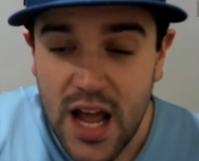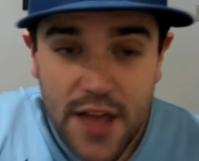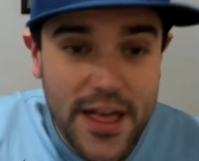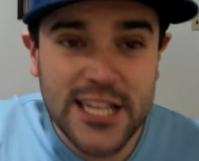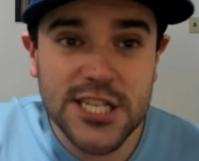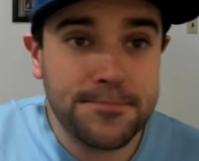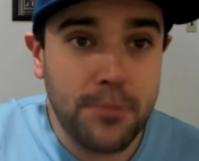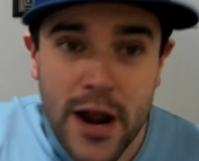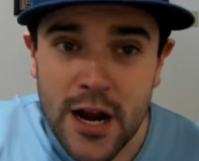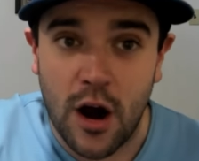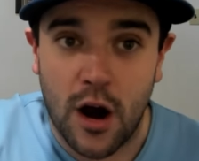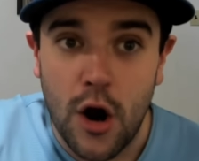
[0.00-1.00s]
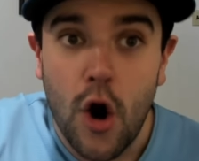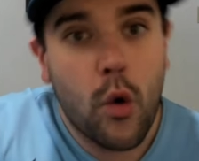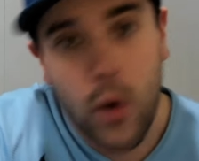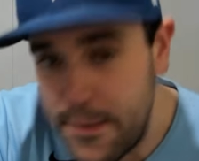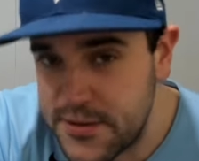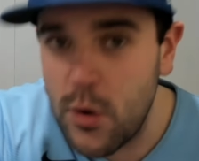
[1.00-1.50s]
Then Springer
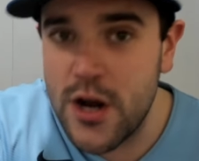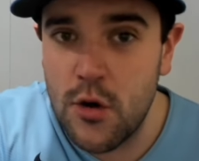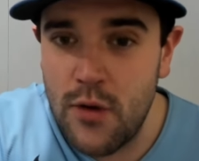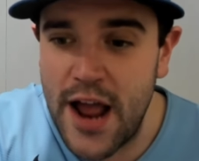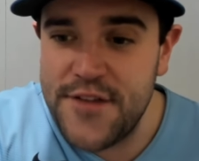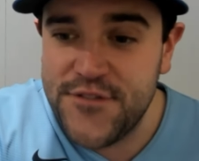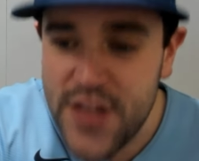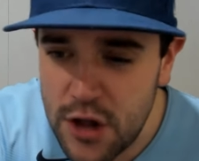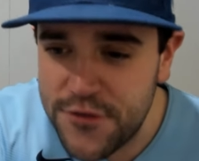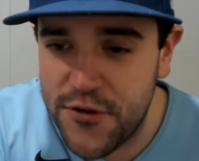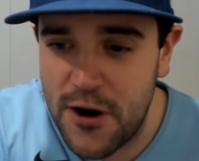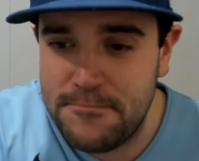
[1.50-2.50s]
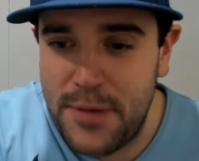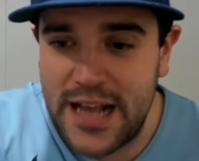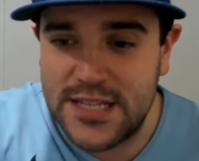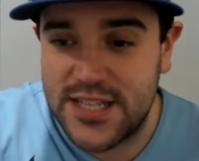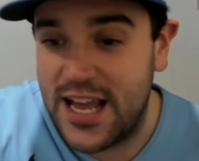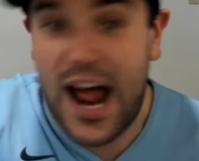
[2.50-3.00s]
rips one to right field for a
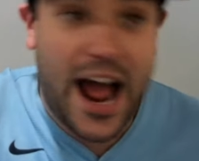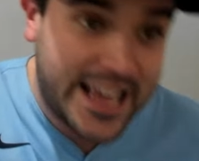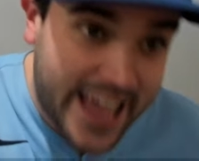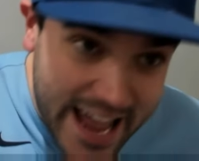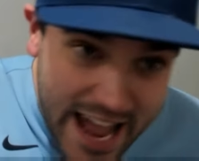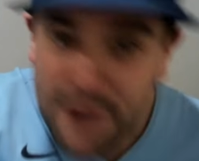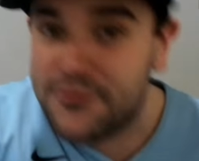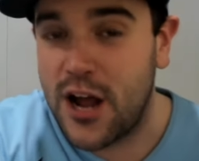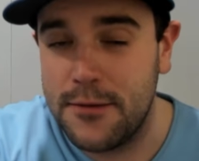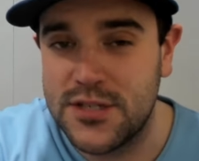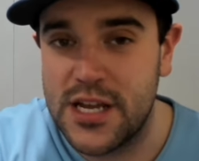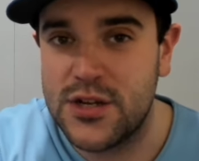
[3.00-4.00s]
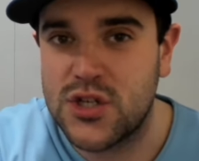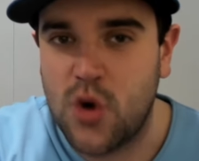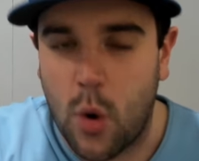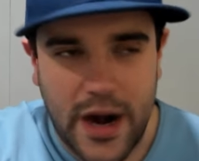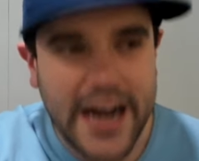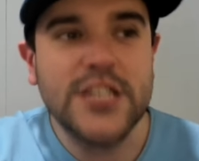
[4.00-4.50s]
base hit. IKF comes in to
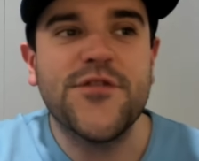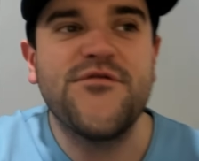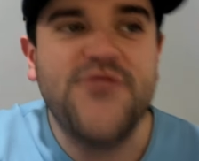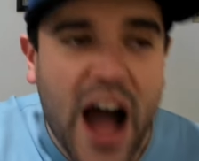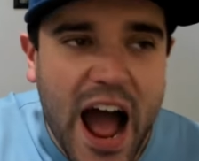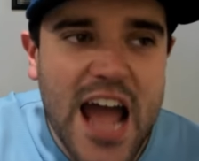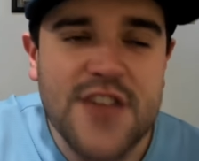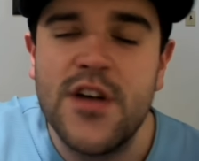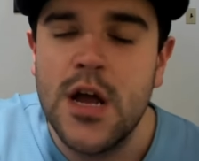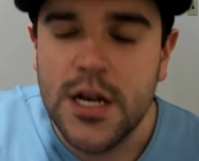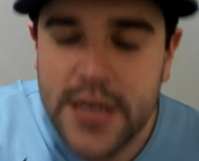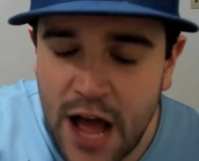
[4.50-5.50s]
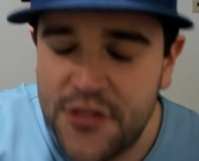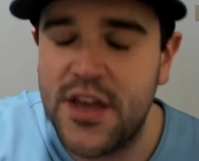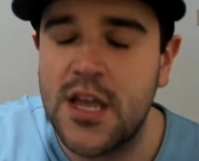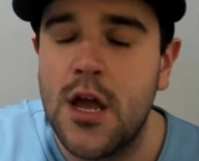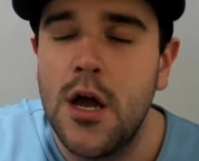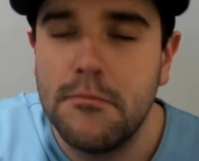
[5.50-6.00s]
score. It is 5
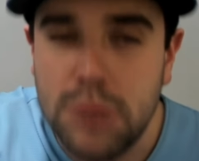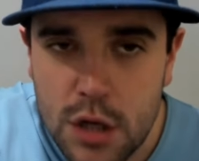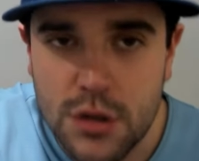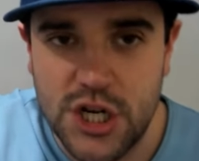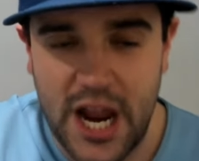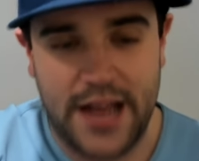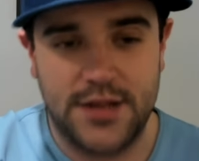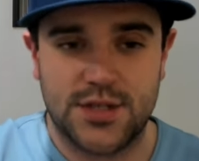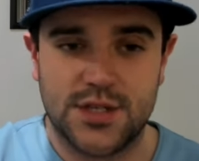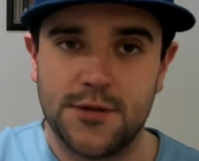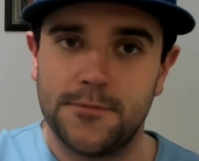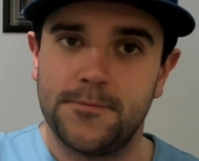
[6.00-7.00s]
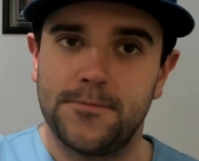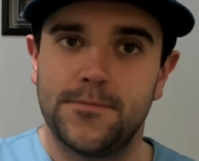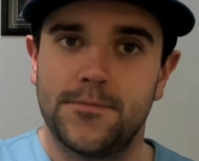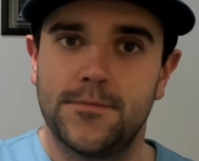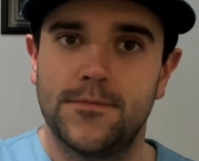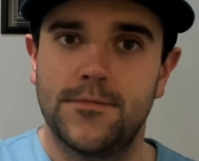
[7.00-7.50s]
0 Blue Jays.
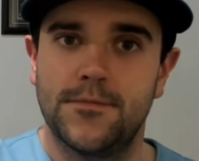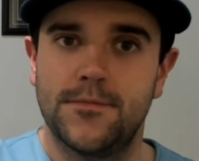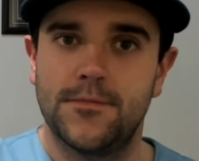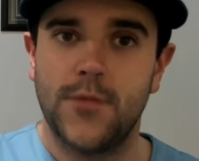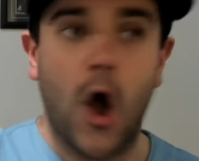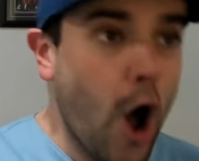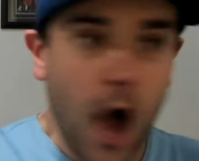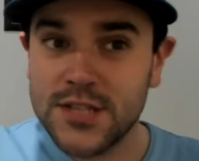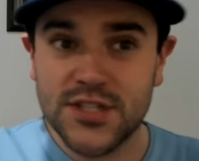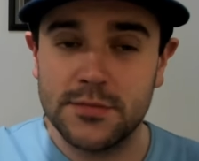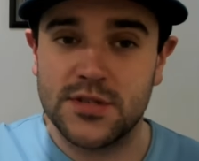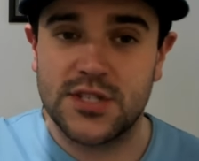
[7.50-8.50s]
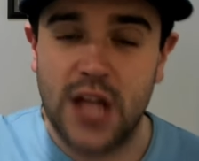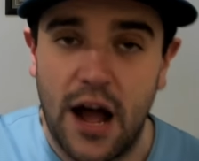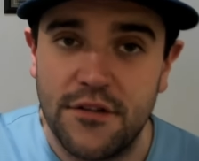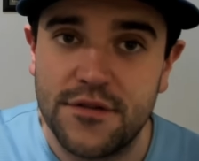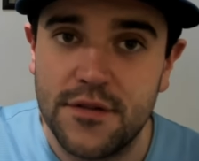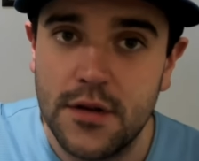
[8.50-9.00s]
Awesome
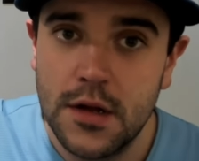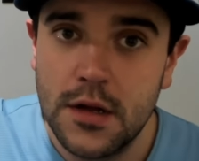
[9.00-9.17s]
stuff.